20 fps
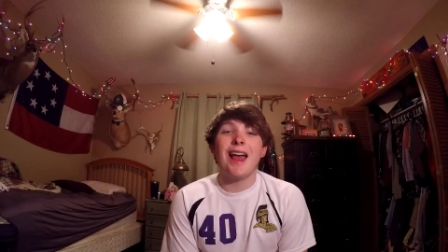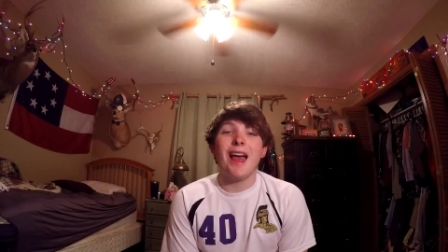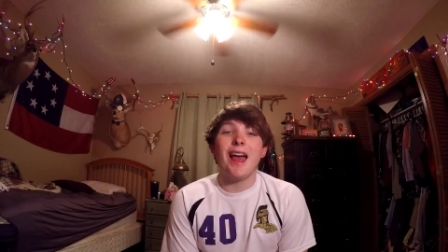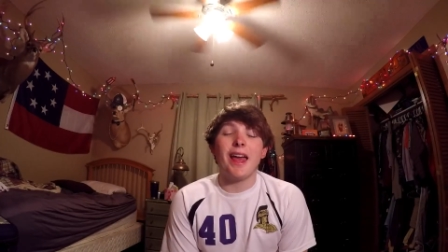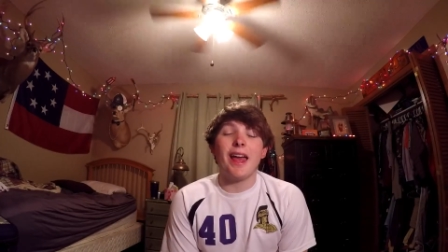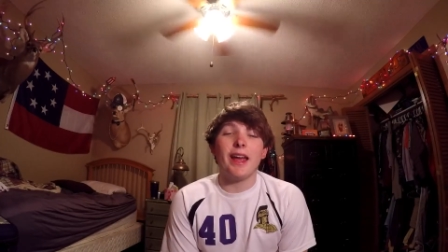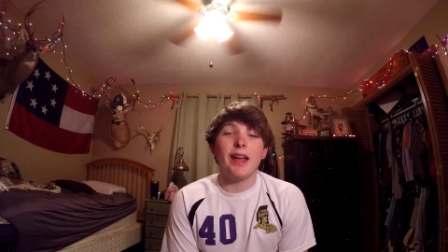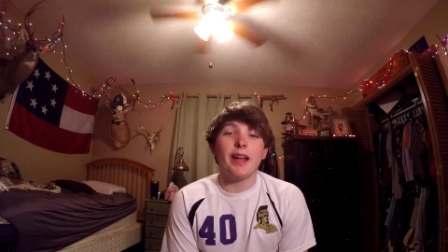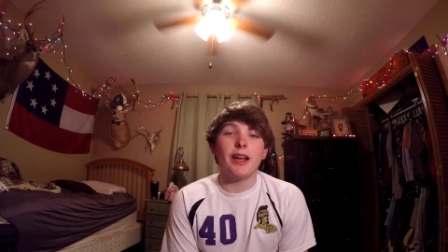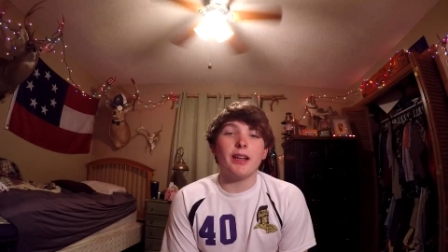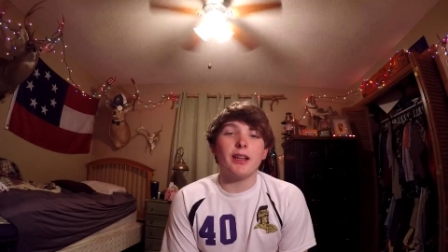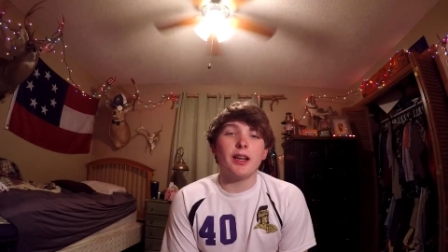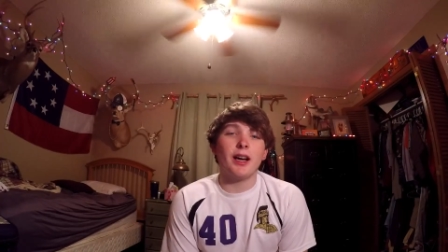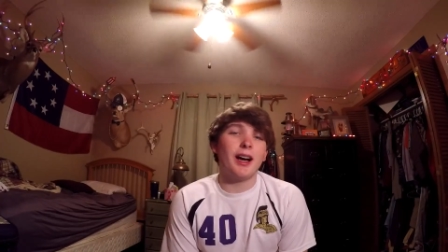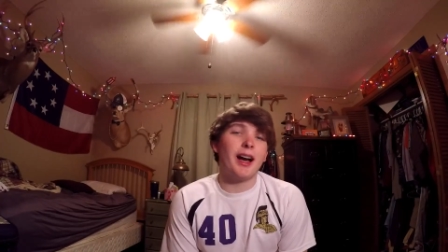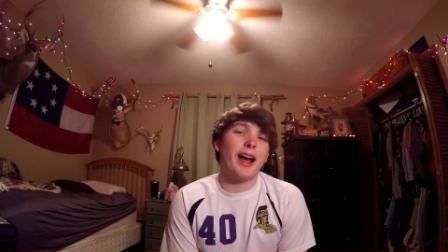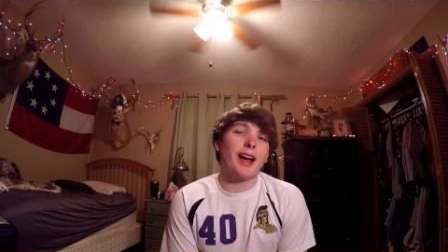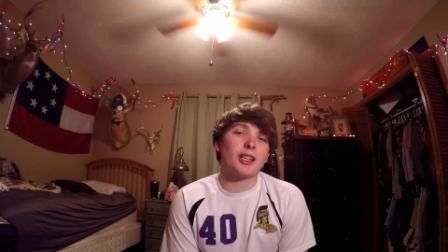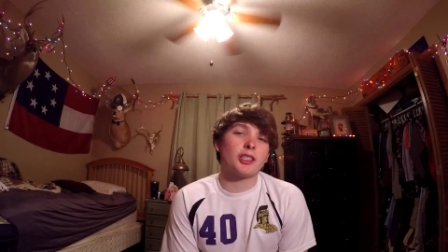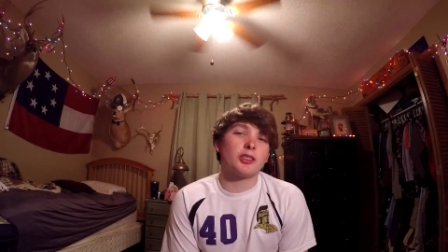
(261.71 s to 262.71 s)
and uh,
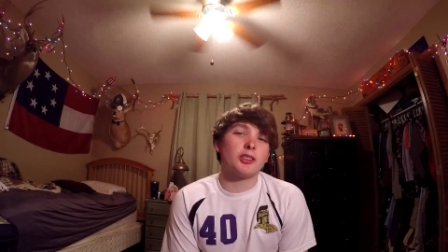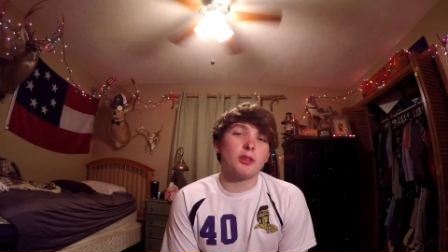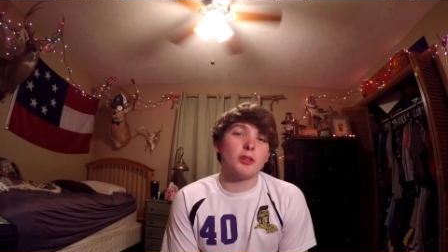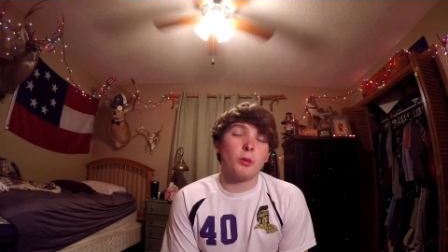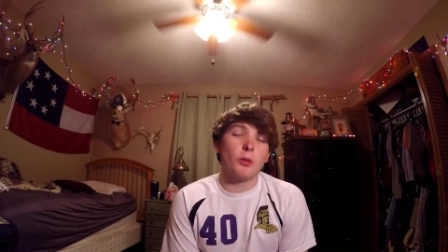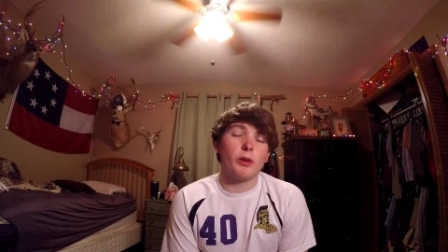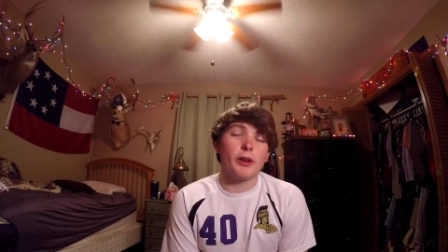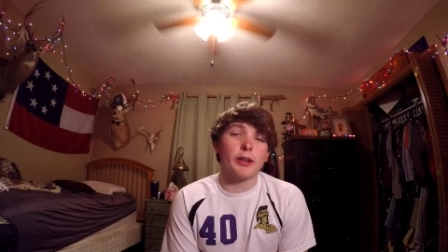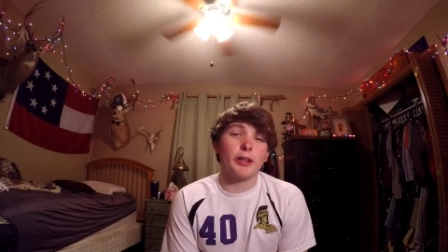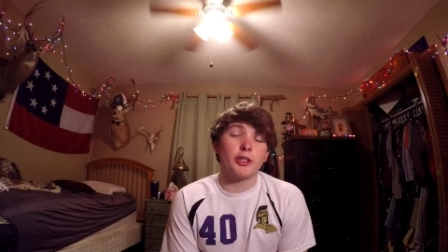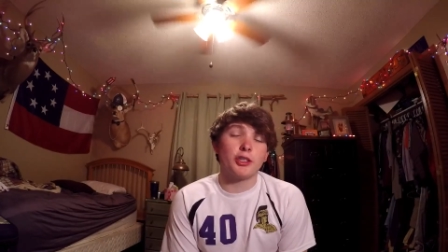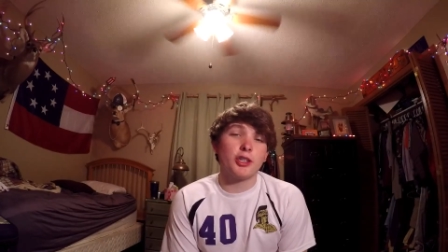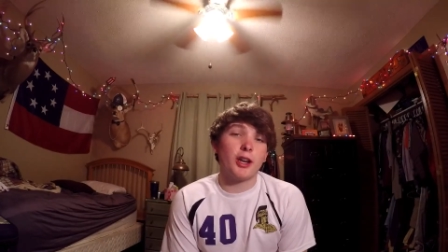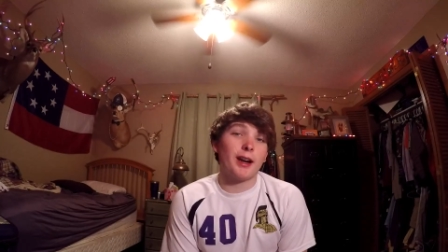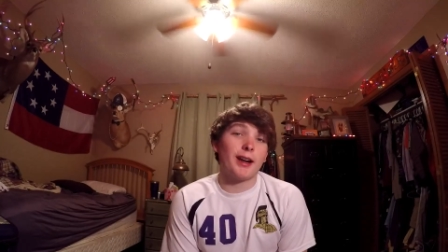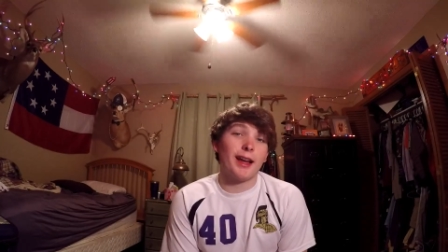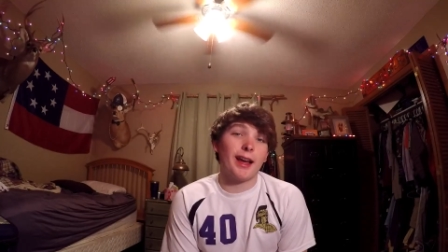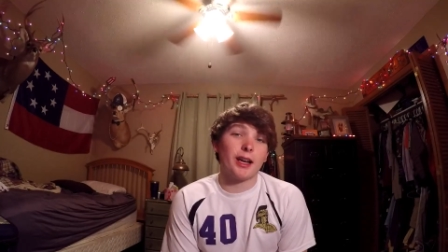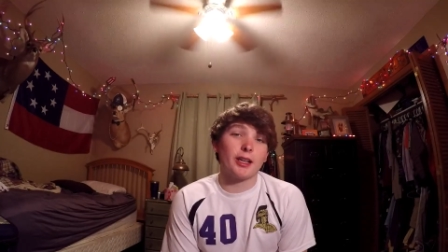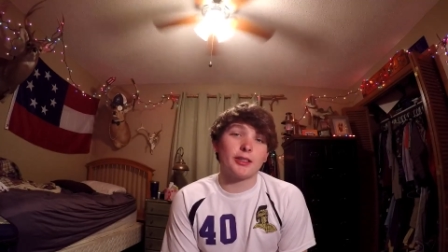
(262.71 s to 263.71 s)
actually we're going to try
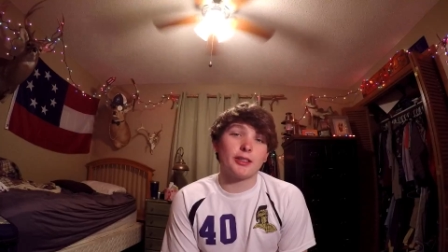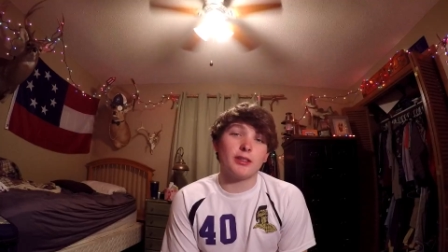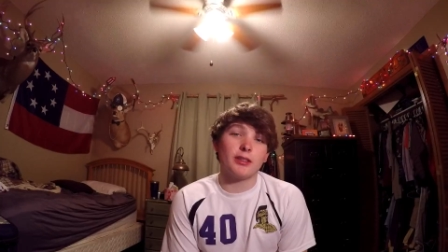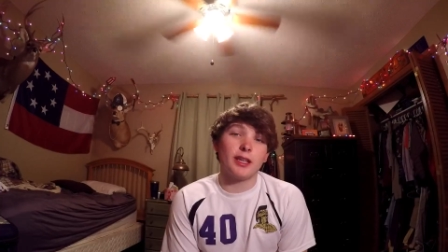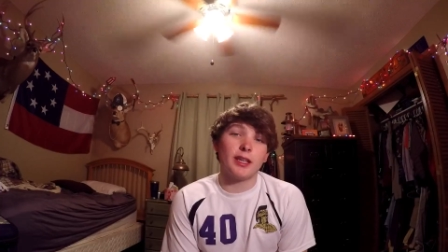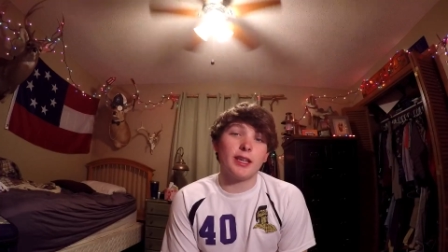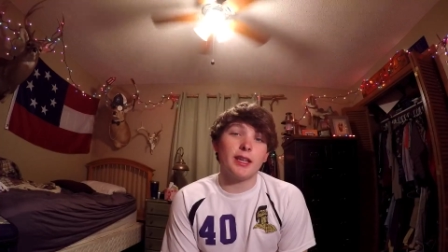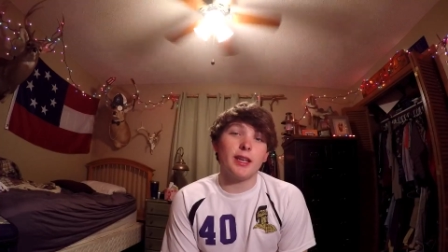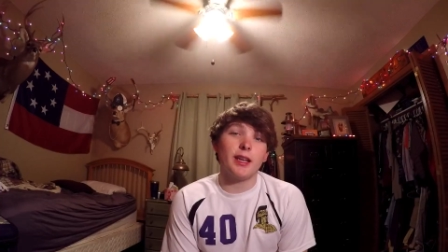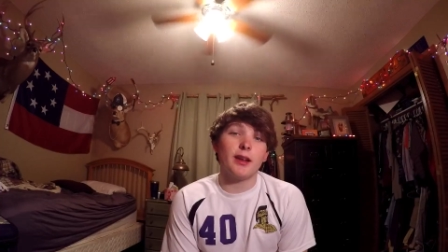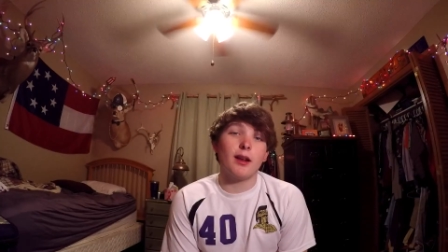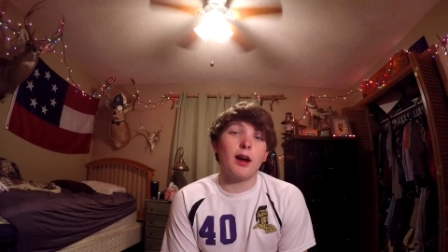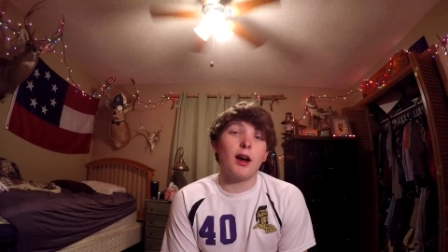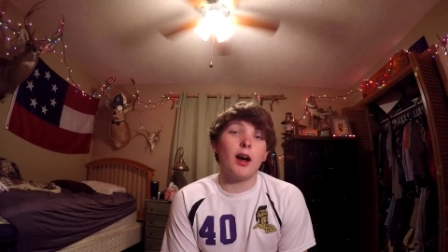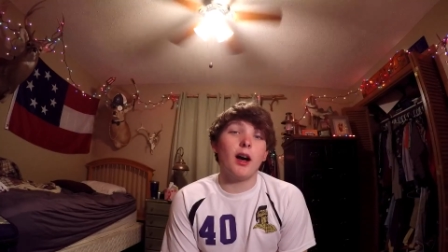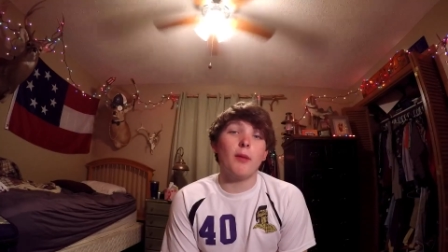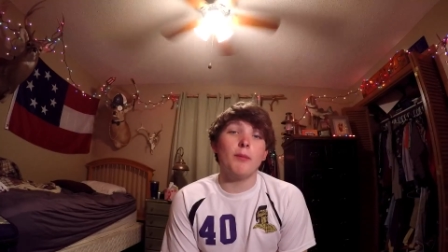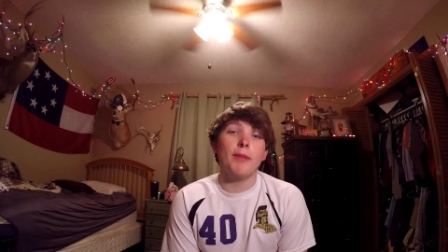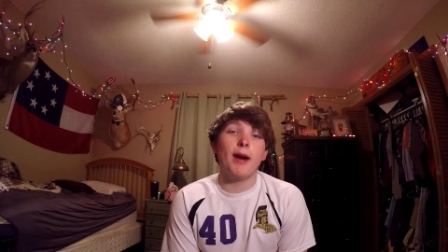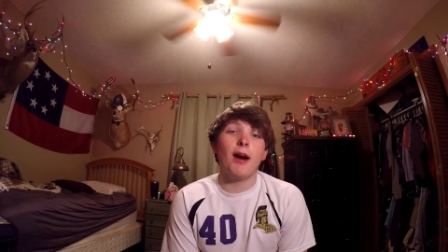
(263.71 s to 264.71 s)
to actually get
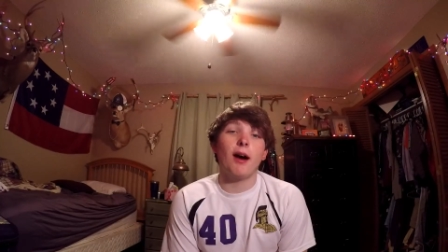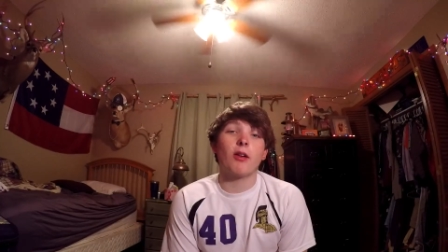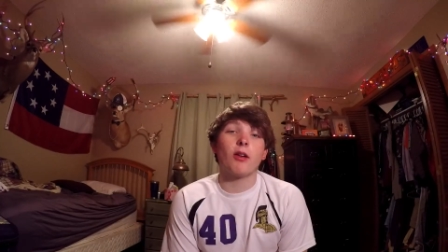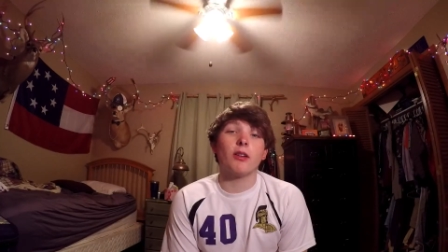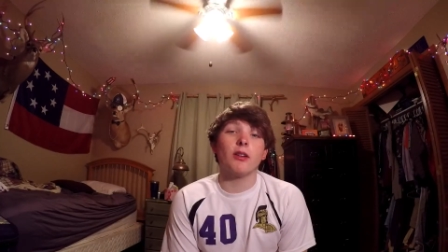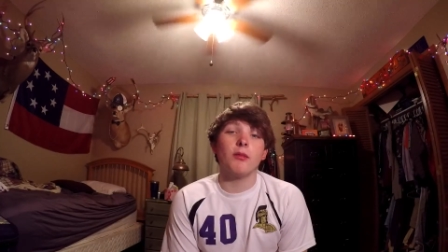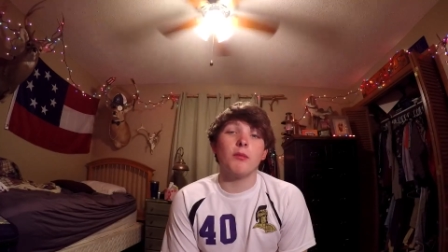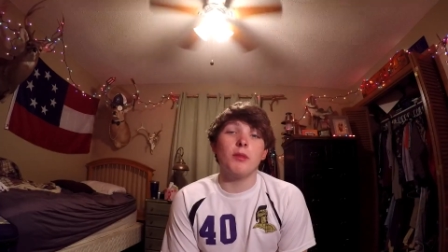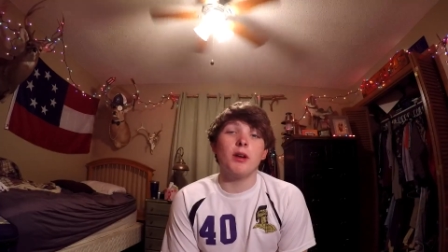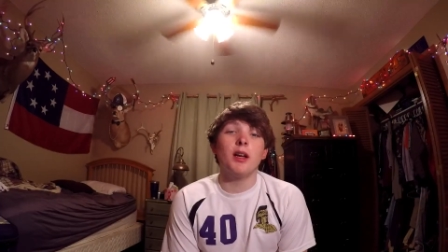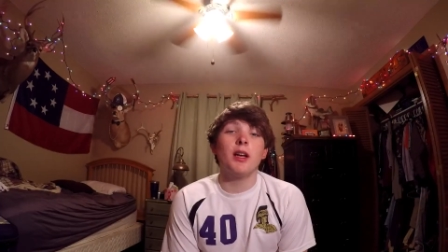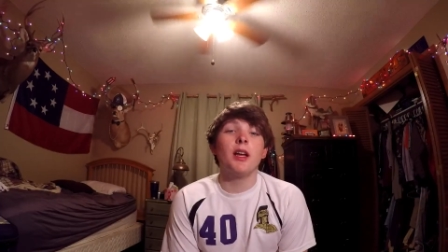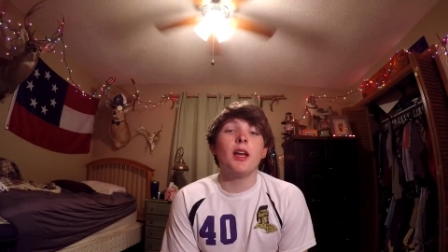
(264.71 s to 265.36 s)
uh, Malcolm